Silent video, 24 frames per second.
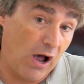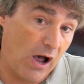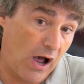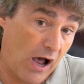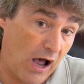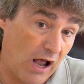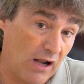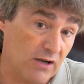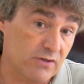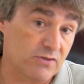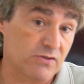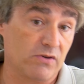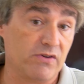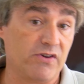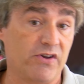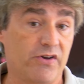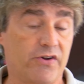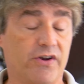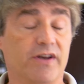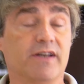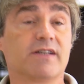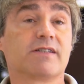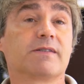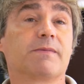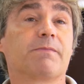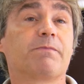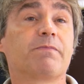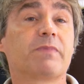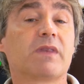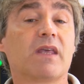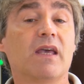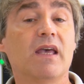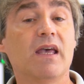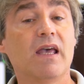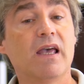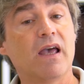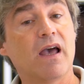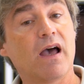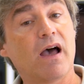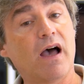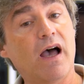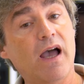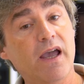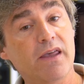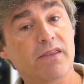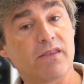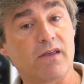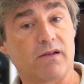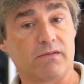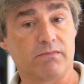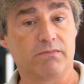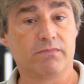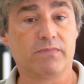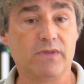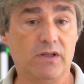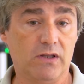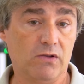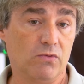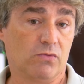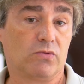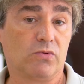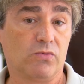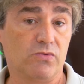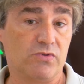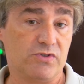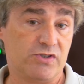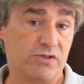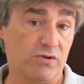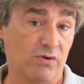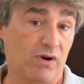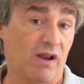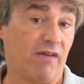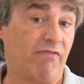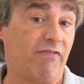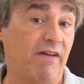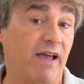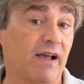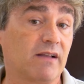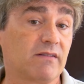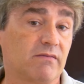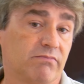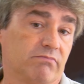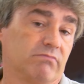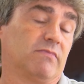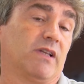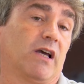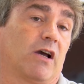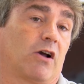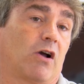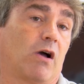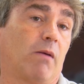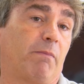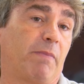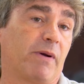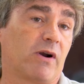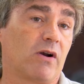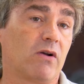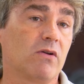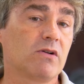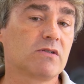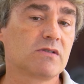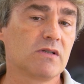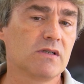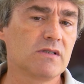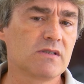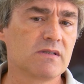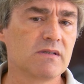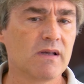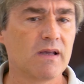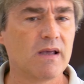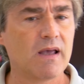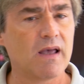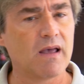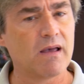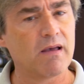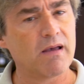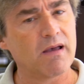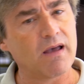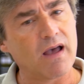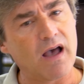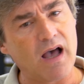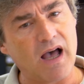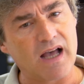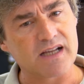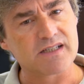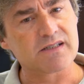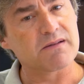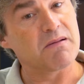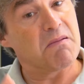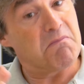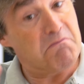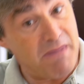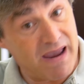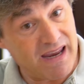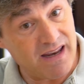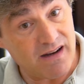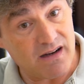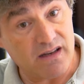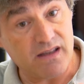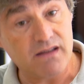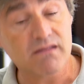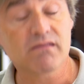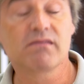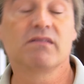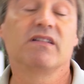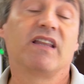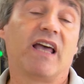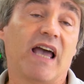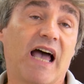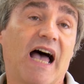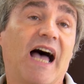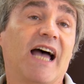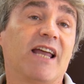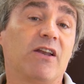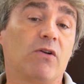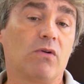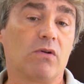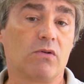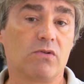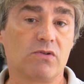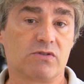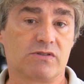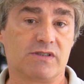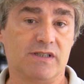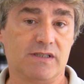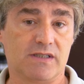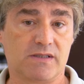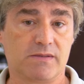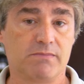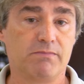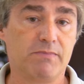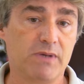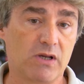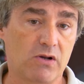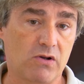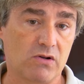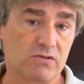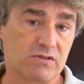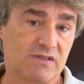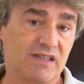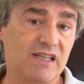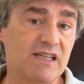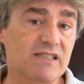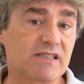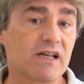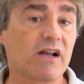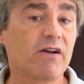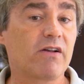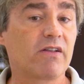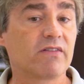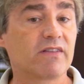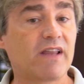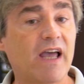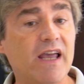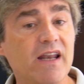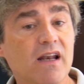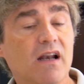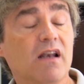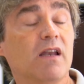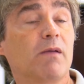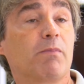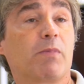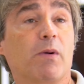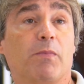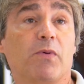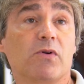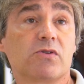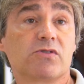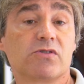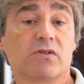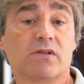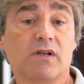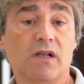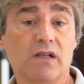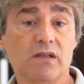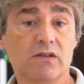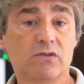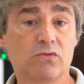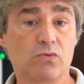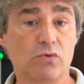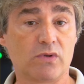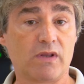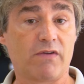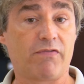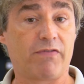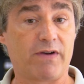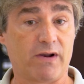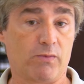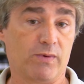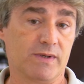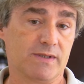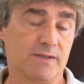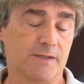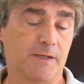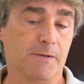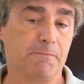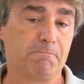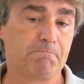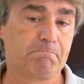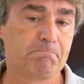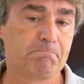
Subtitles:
also increased, either due to Joule effect, the copper losses, as mainly the iron losses, because these are directly proportional to the frequency.